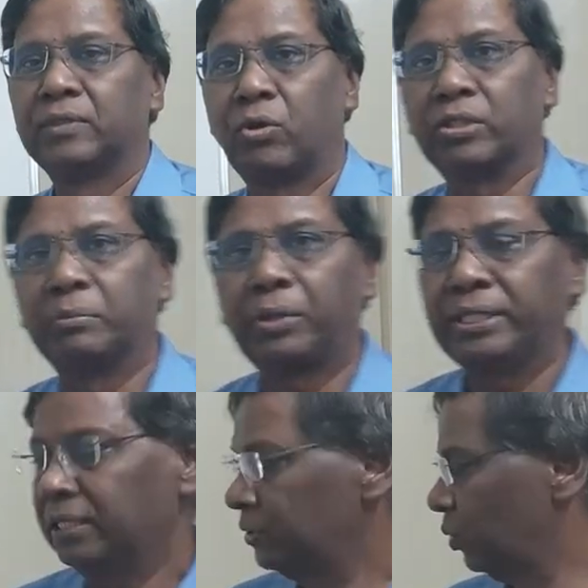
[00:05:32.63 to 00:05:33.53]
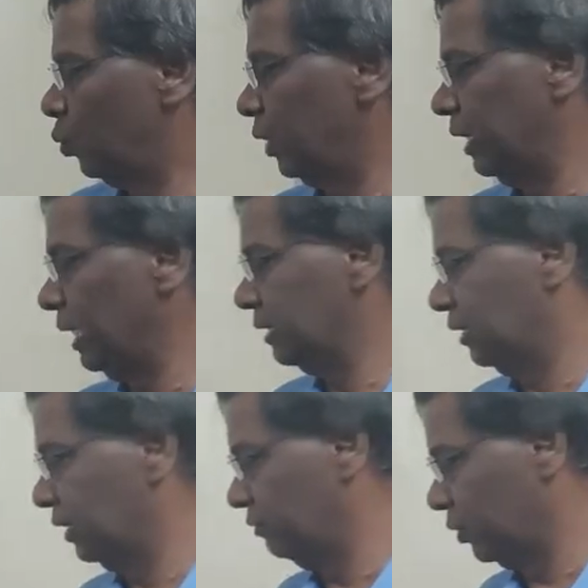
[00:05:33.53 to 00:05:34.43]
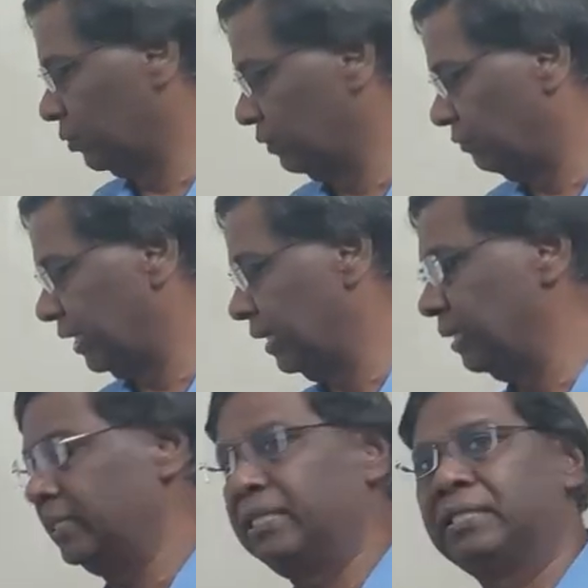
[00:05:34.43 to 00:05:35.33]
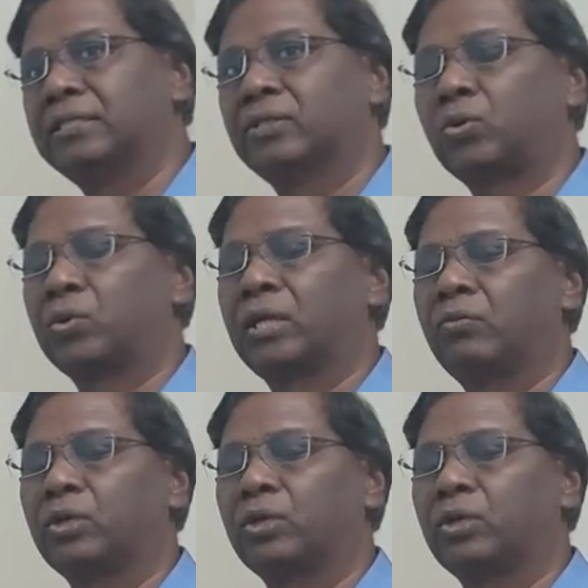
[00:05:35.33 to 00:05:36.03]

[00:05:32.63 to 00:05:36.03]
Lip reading: Got the point? So 1 lakh 64,583 is the total